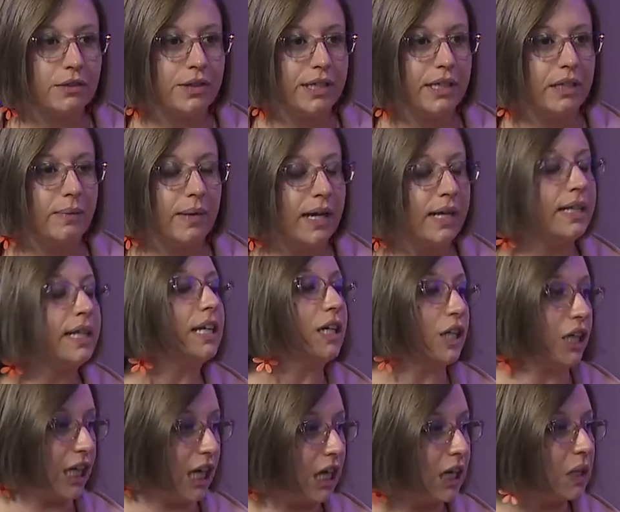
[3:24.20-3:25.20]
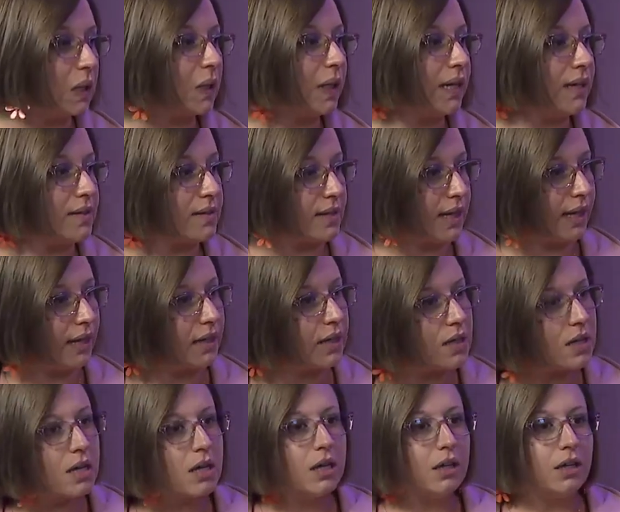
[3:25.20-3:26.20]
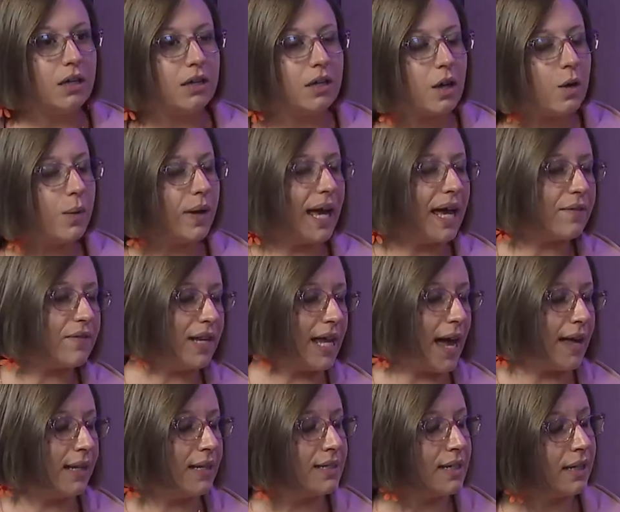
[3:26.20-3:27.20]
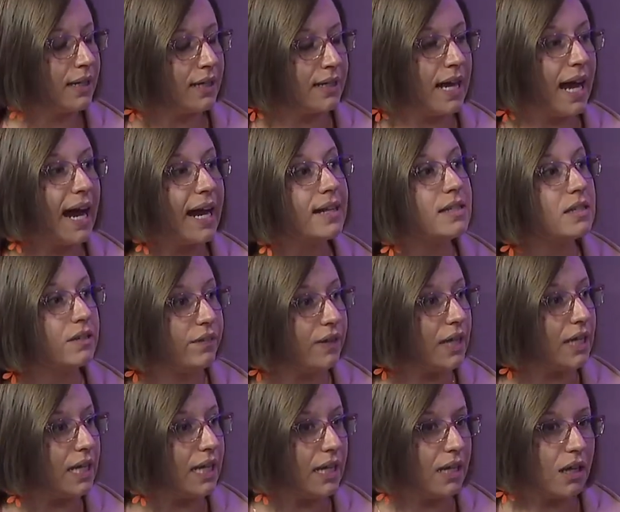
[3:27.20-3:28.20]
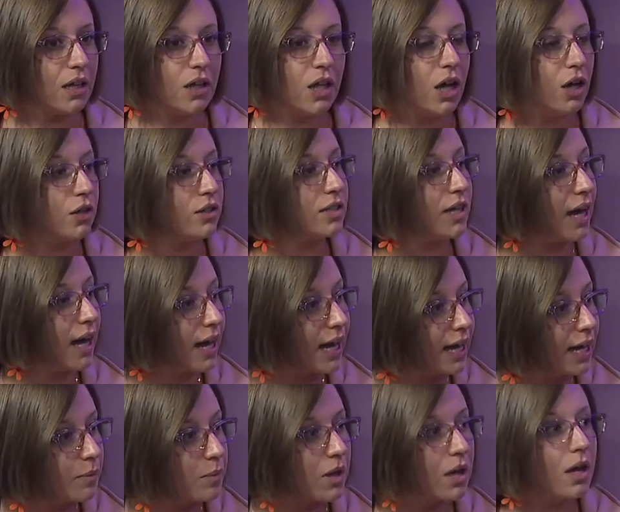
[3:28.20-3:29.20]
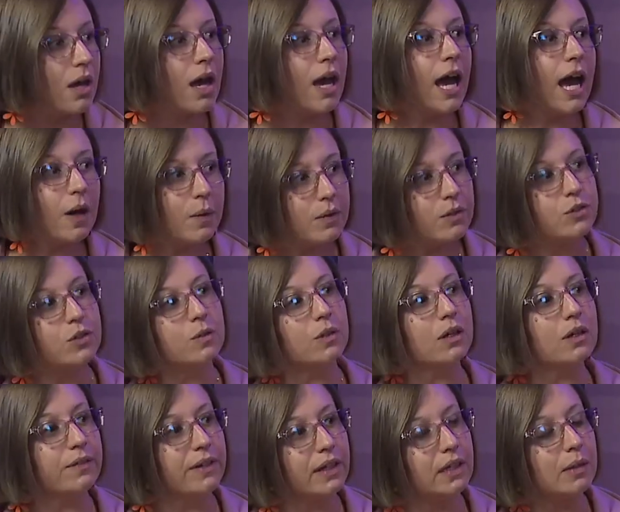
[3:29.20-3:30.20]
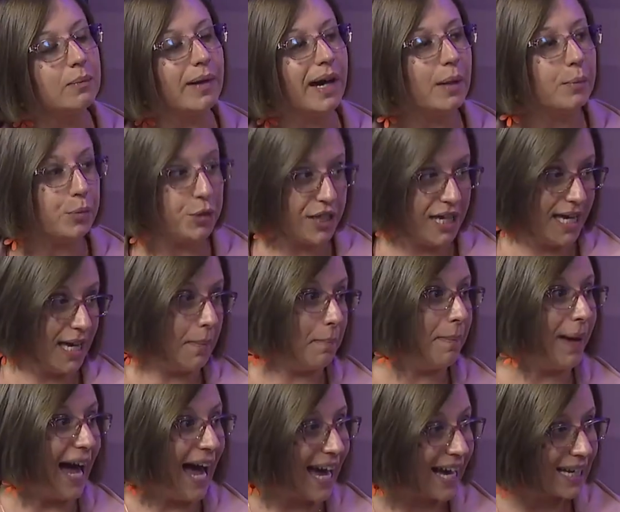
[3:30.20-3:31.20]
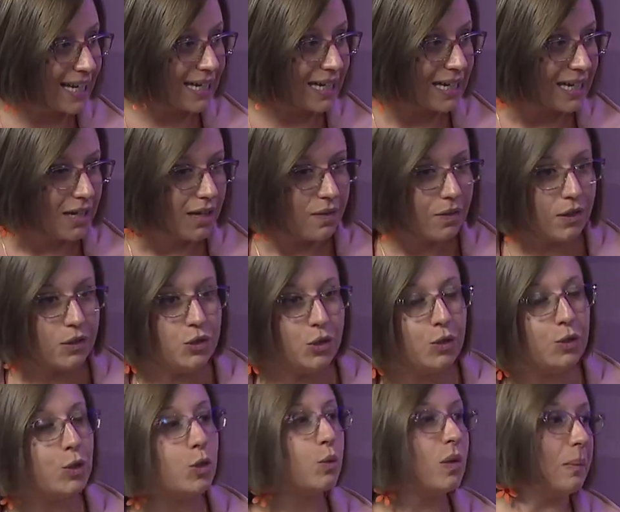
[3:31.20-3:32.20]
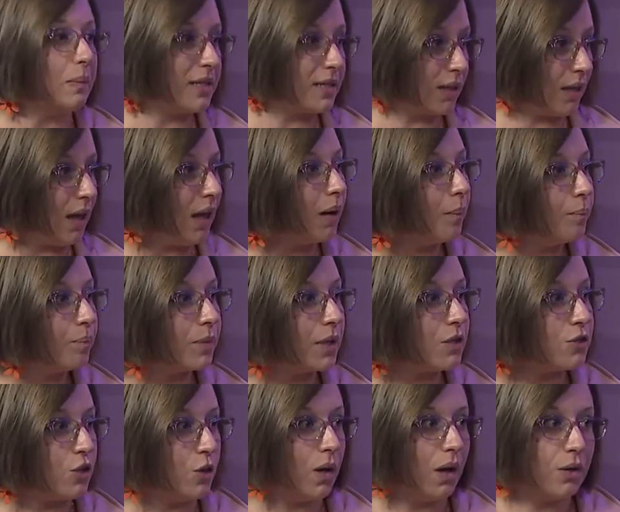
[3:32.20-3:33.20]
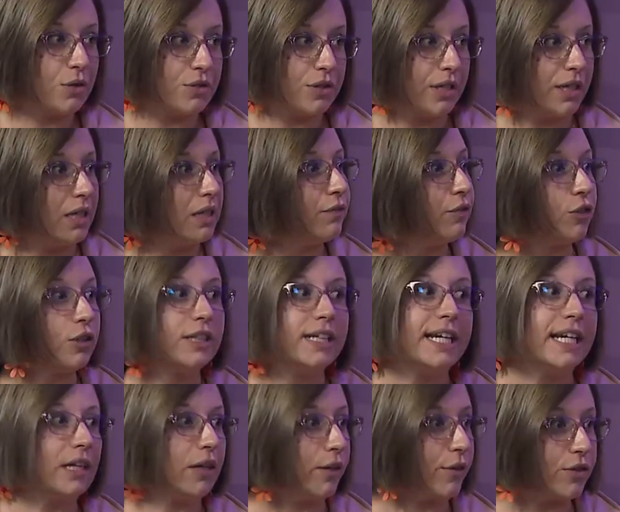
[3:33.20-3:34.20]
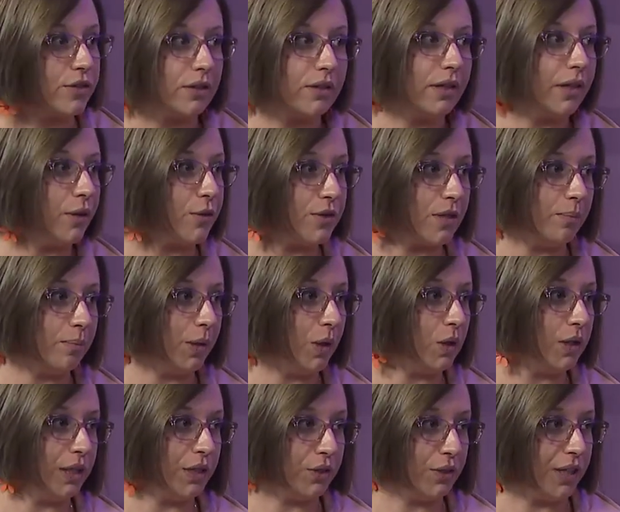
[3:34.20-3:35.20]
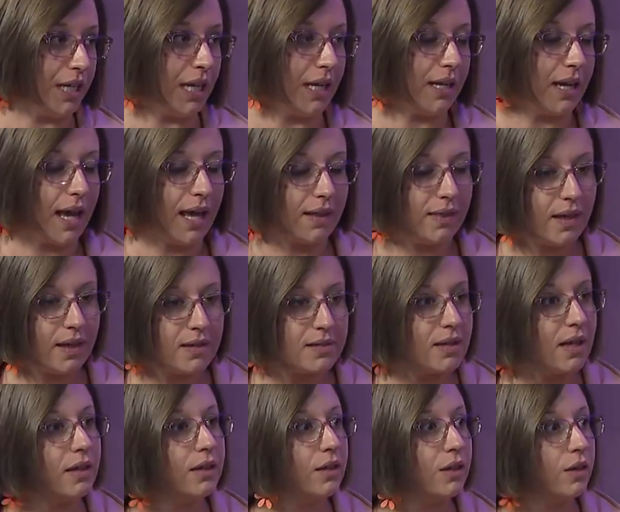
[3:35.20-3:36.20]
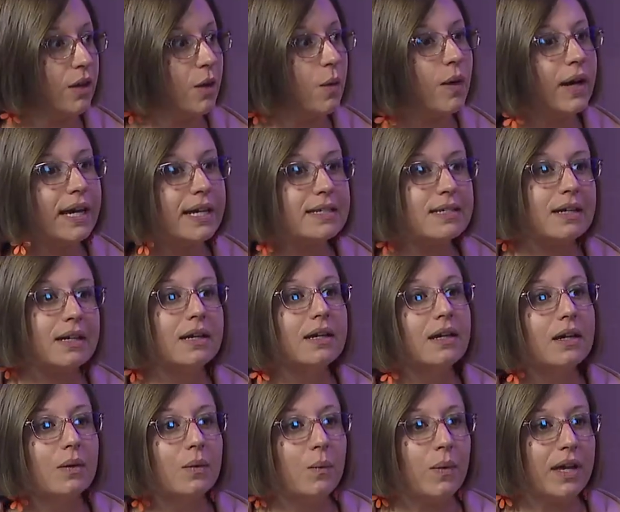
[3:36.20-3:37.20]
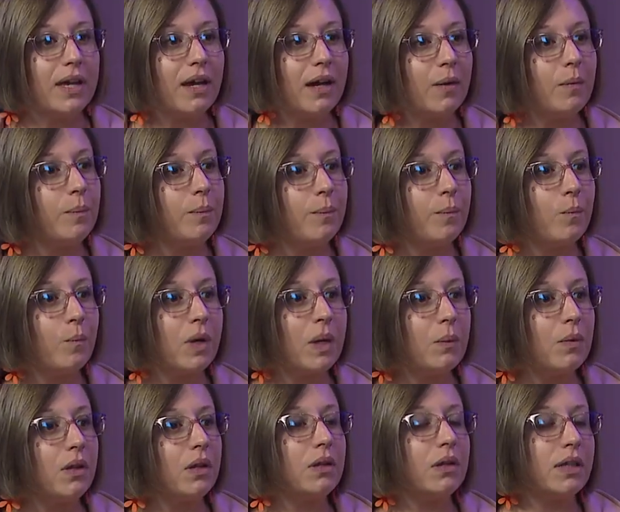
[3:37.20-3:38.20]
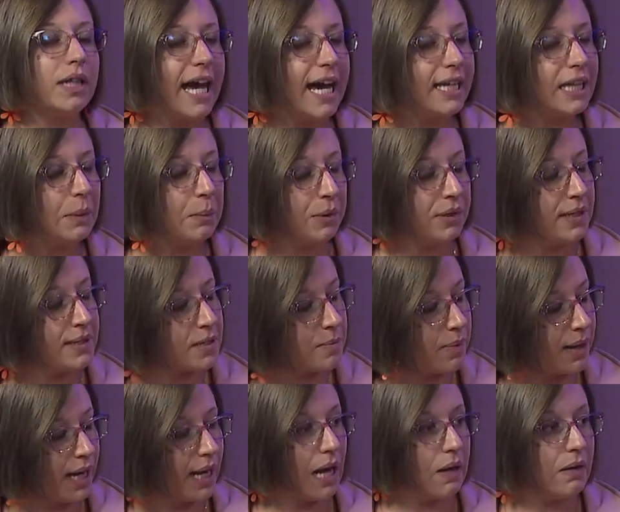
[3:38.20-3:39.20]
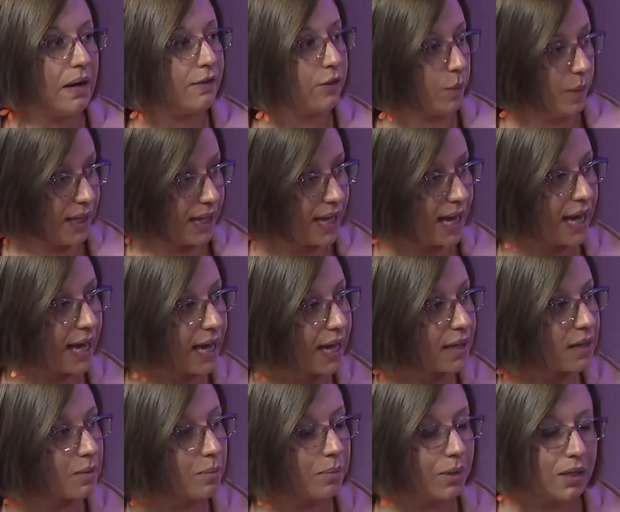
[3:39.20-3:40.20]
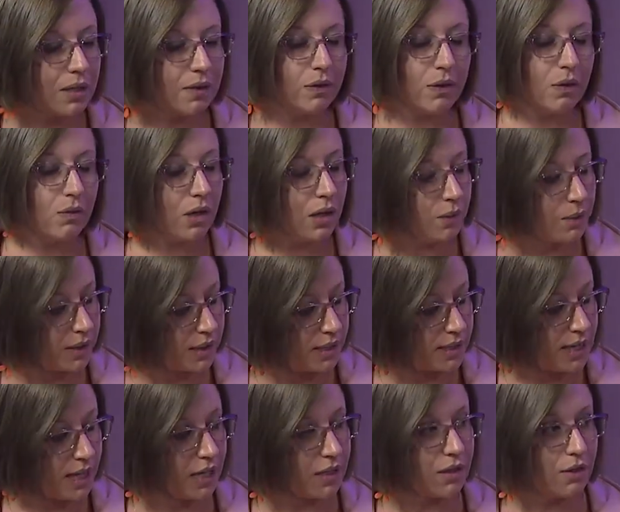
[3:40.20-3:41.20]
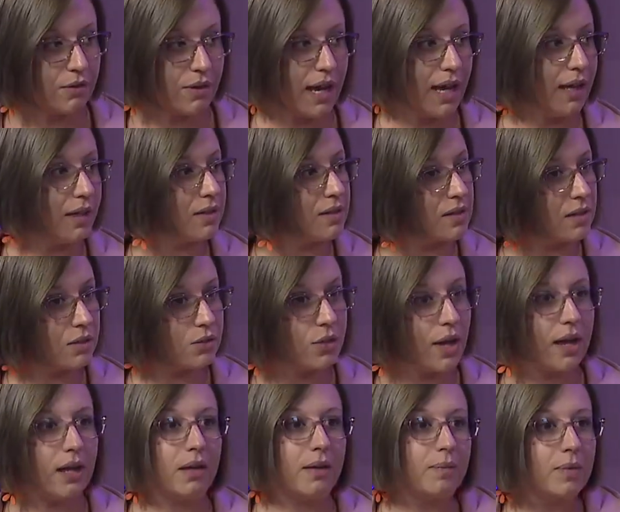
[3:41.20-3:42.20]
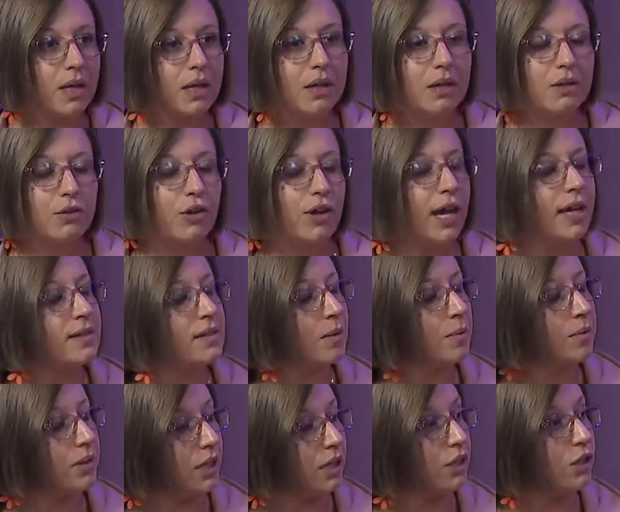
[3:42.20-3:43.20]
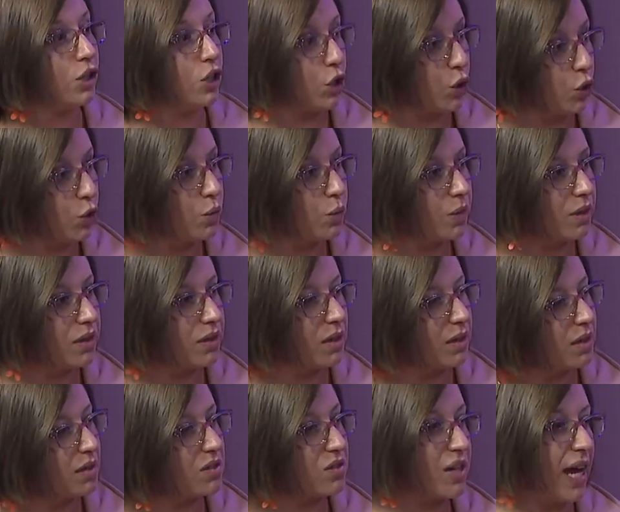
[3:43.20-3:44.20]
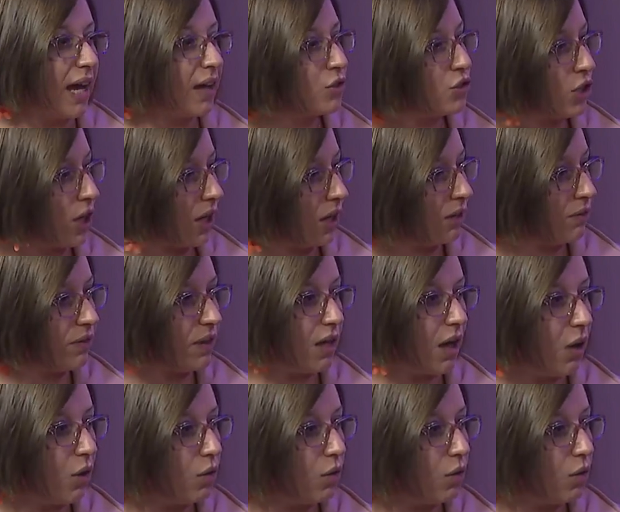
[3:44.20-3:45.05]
Green about a year ago and said, you know, we haven't had a Duncan Hines event in a long time. How would you all feel about bringing it back? Mm -hmm. The Junior mm-hmm. Women's Club is who hosted it for years and years in Bowling Green. And they said, you know what? We, um, we will gladly participate however we can. But if you all want to take the reins and try to create something something new with the nostalgia of the